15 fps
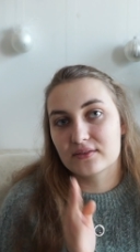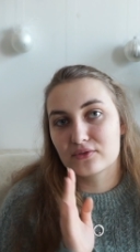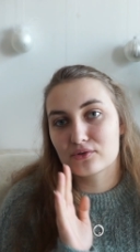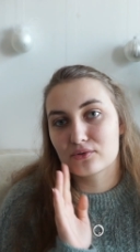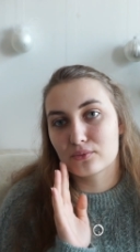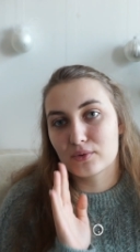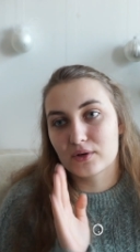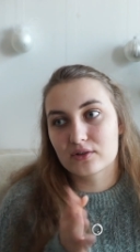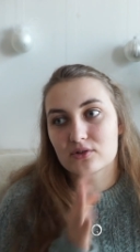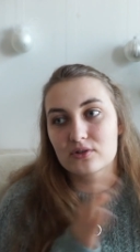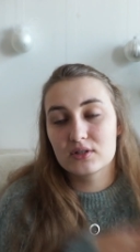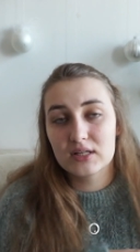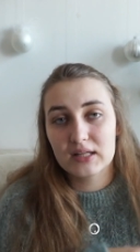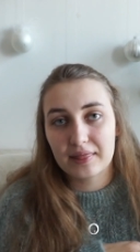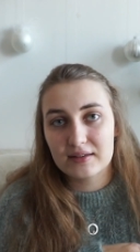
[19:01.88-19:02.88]
if you want to
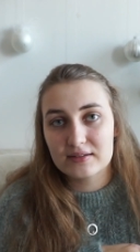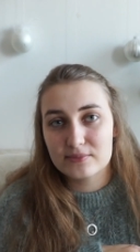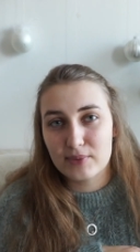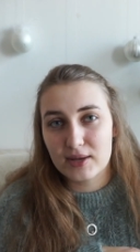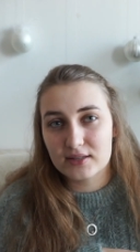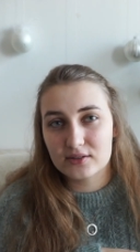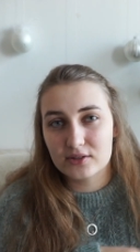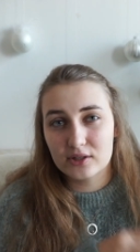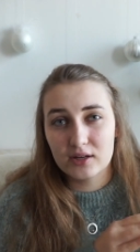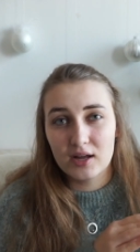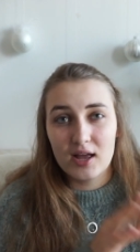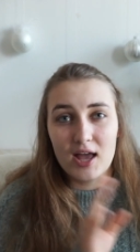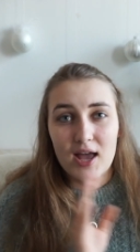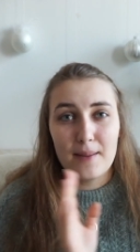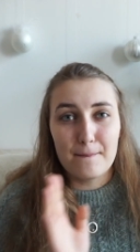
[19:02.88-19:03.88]
knit this pattern.
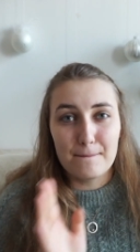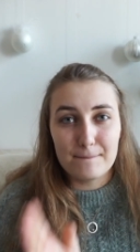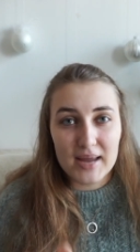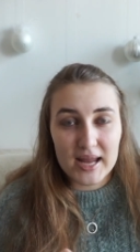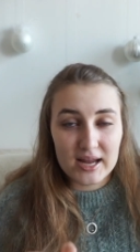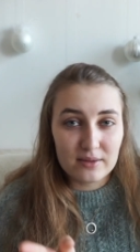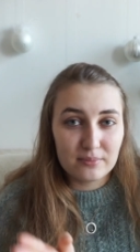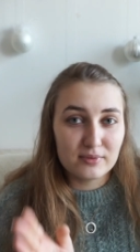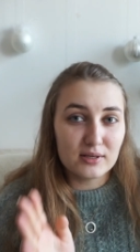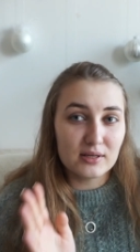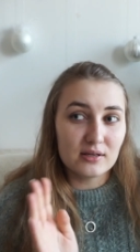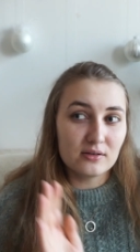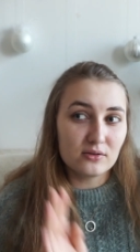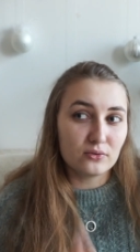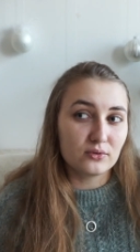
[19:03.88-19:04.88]

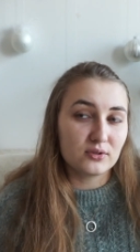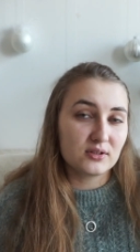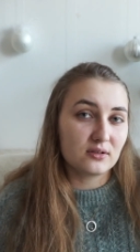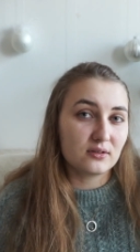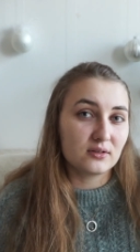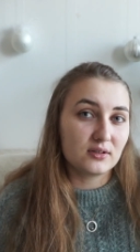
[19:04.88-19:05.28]
Maybe use a